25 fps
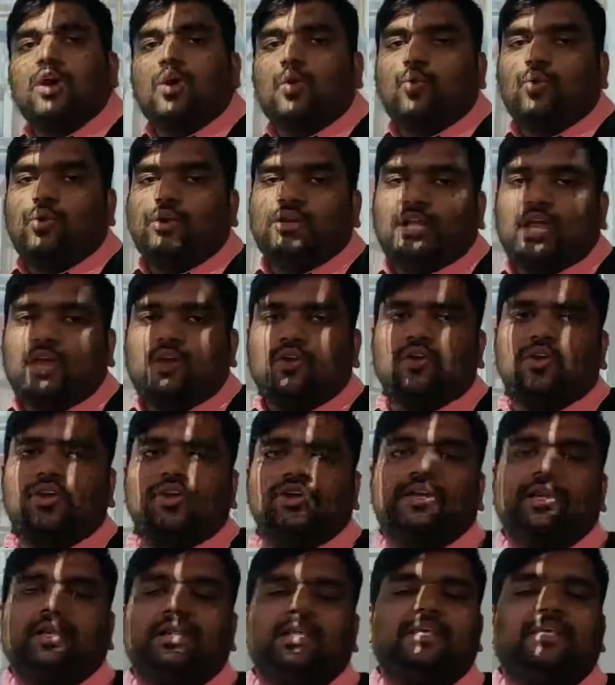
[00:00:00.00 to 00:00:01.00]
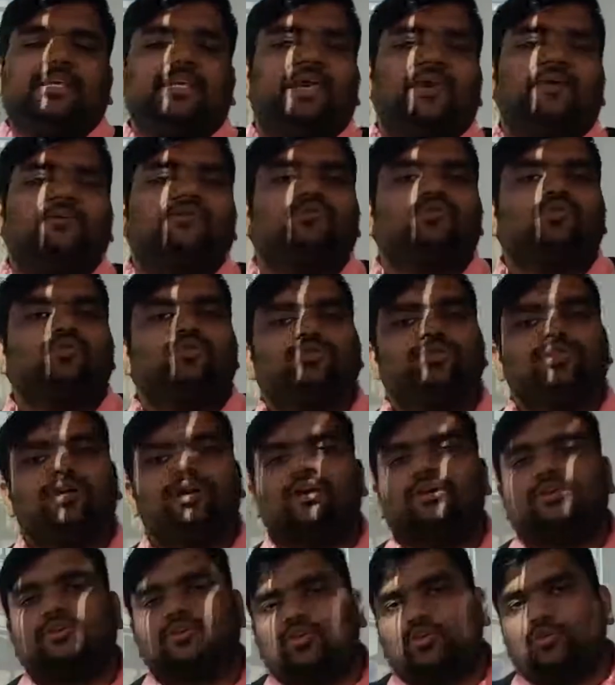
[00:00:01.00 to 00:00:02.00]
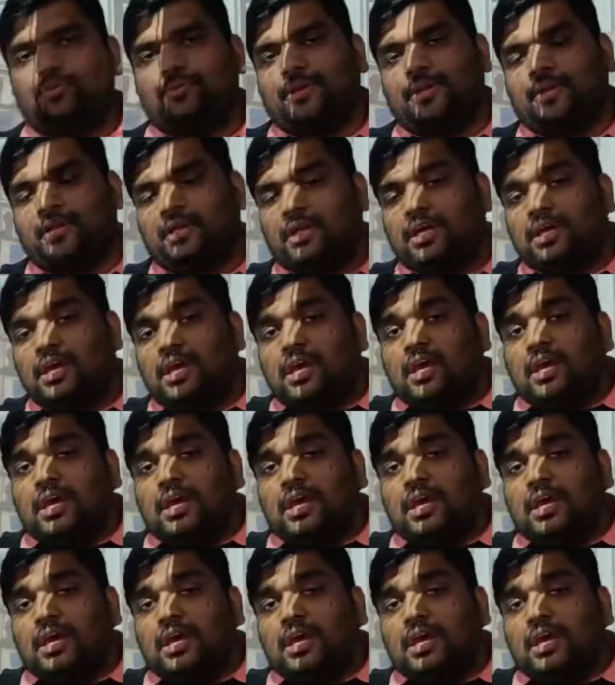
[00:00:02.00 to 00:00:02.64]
whatever order he gave to the shoemaker,